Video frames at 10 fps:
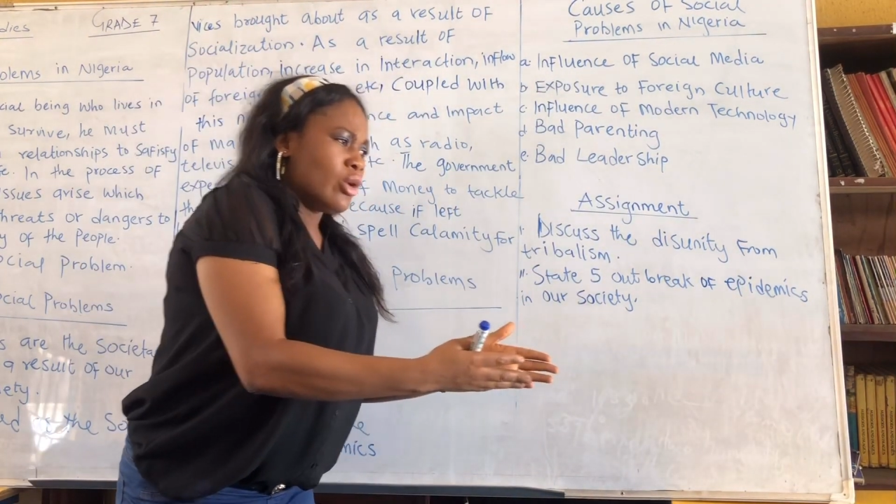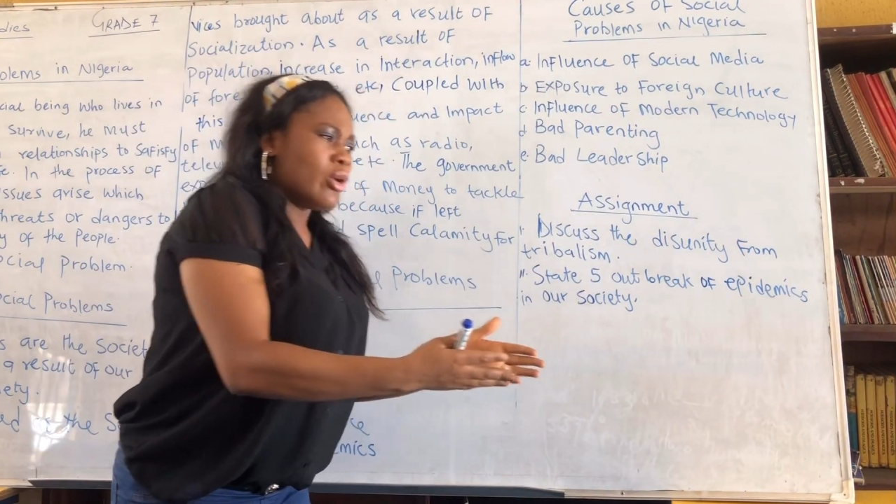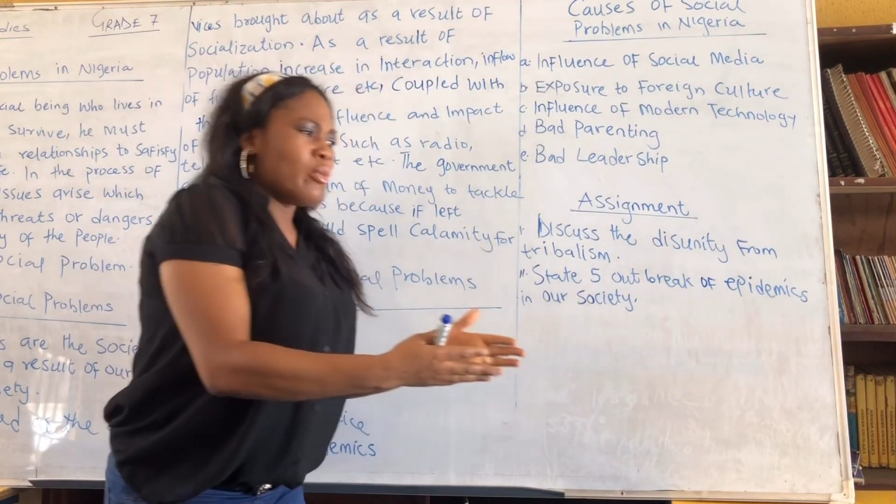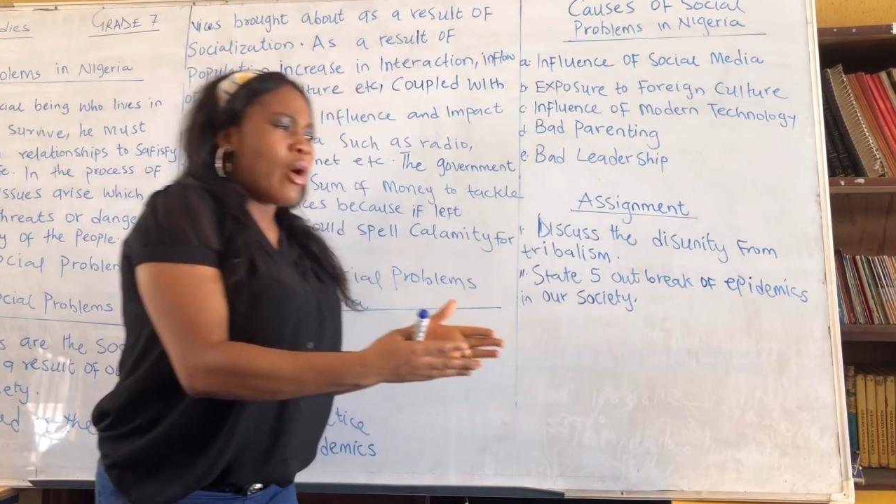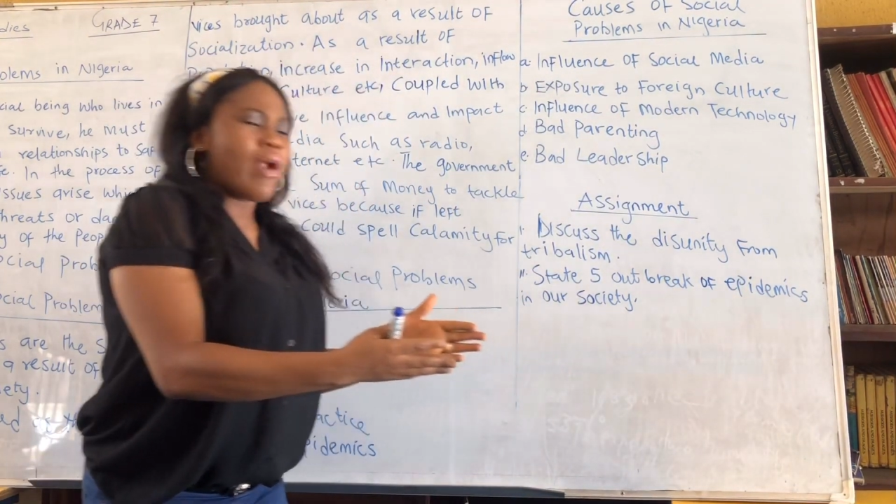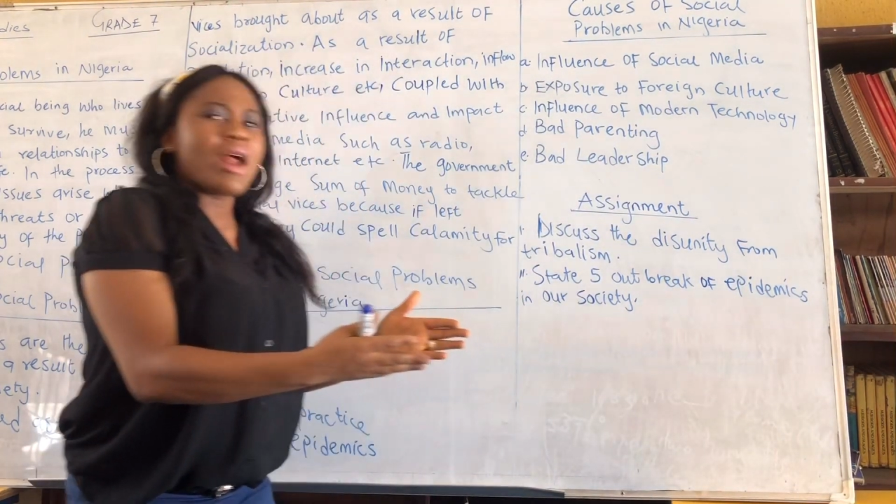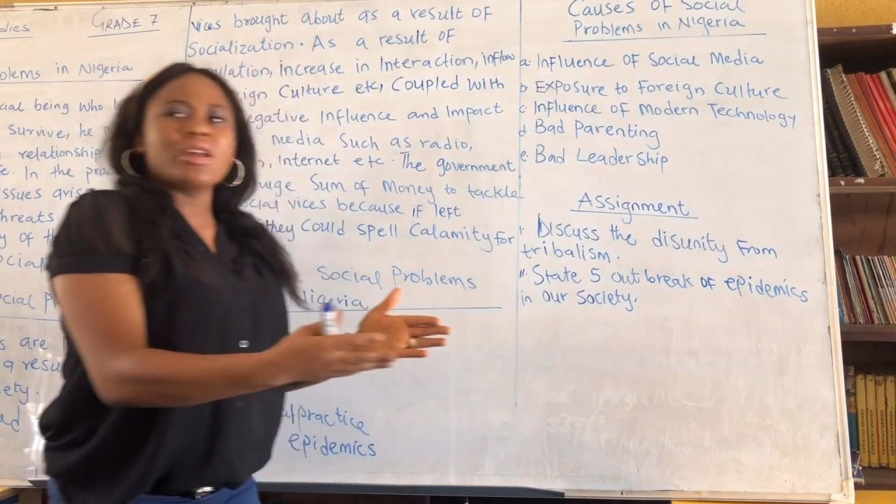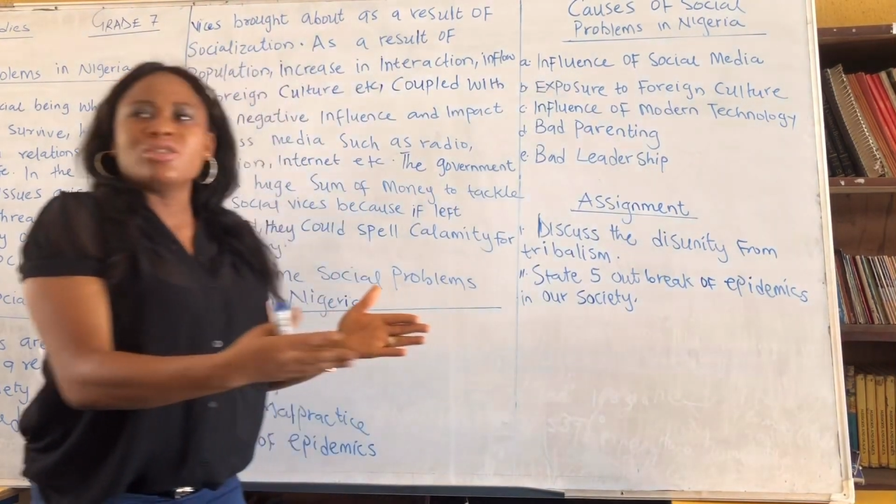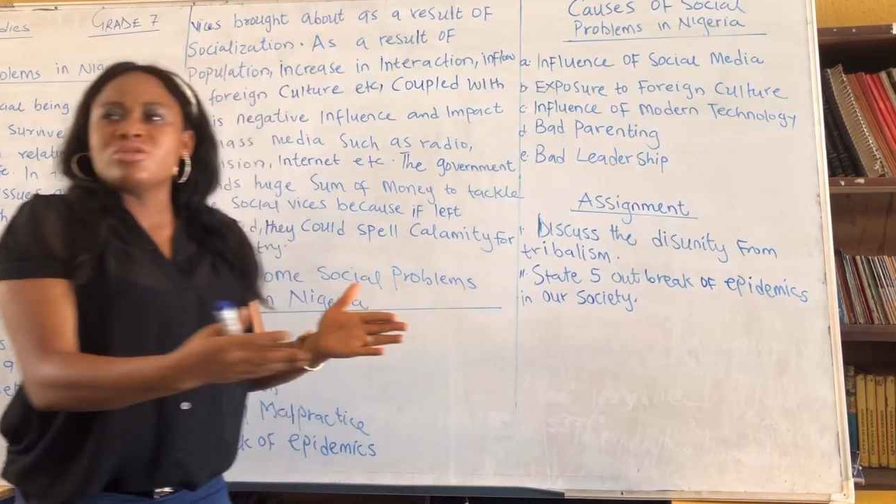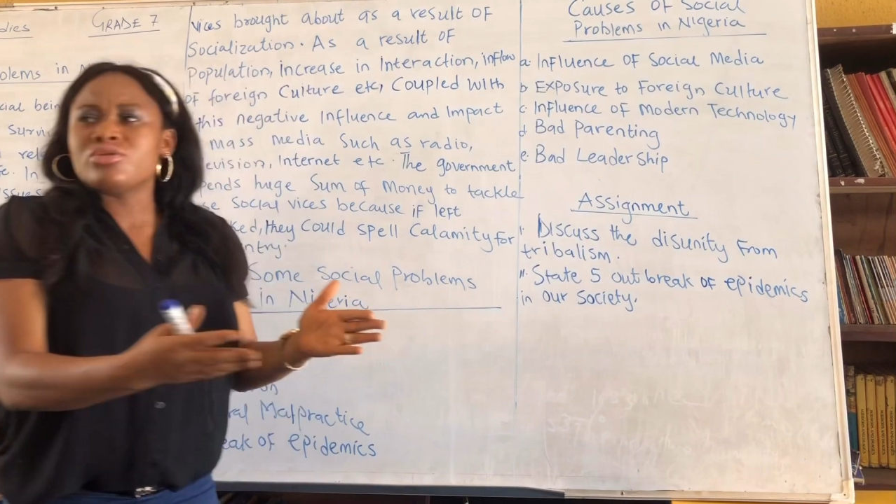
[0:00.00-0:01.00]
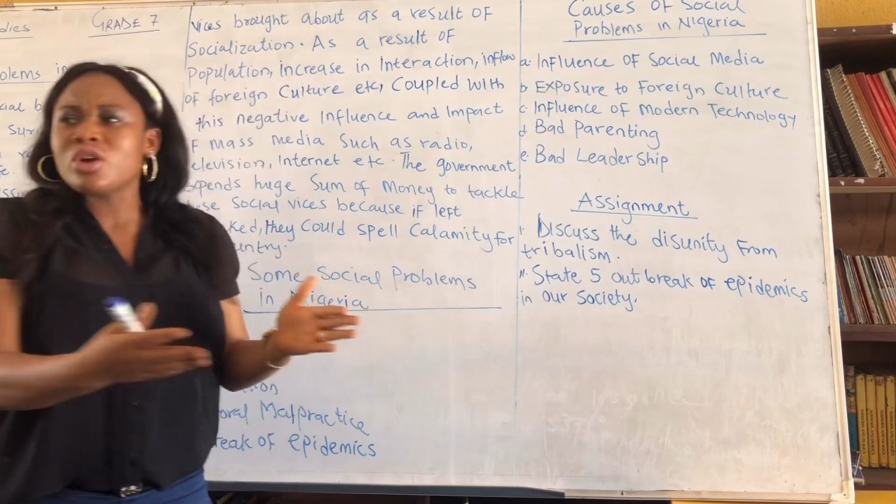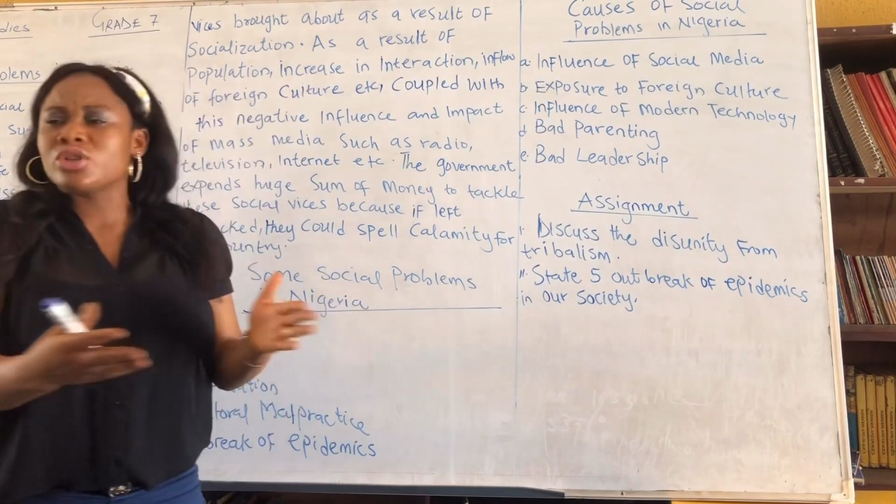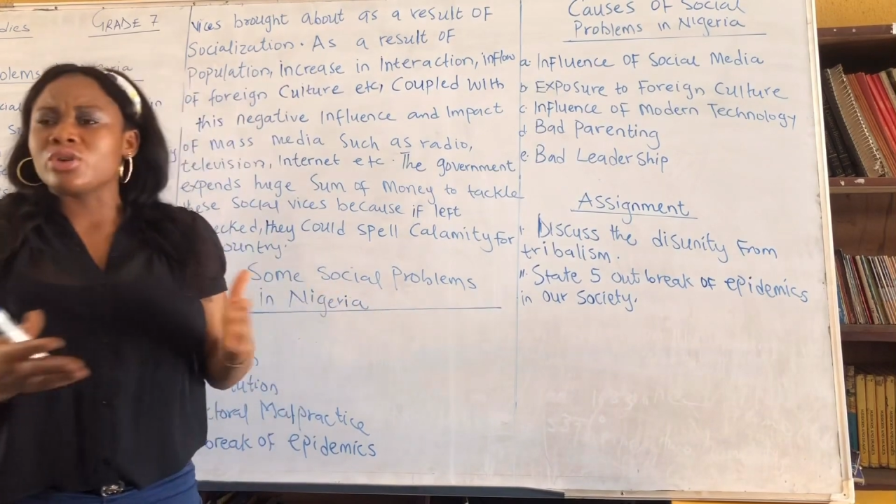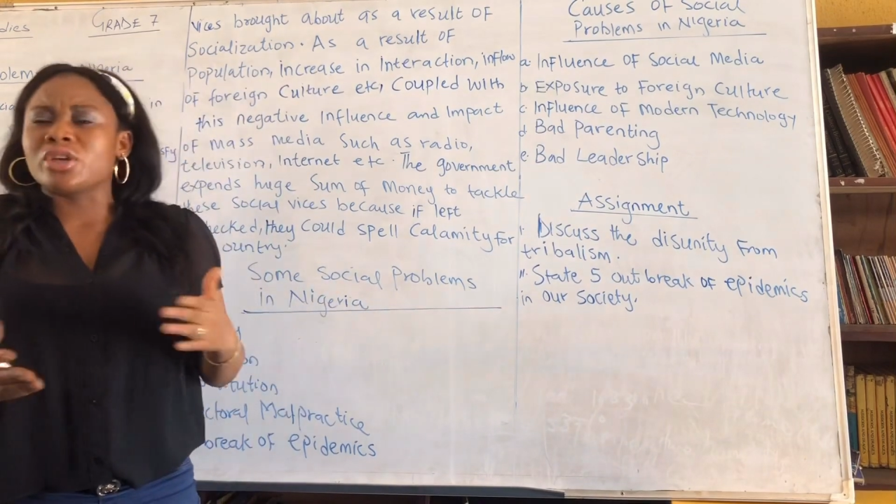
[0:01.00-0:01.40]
moral instruction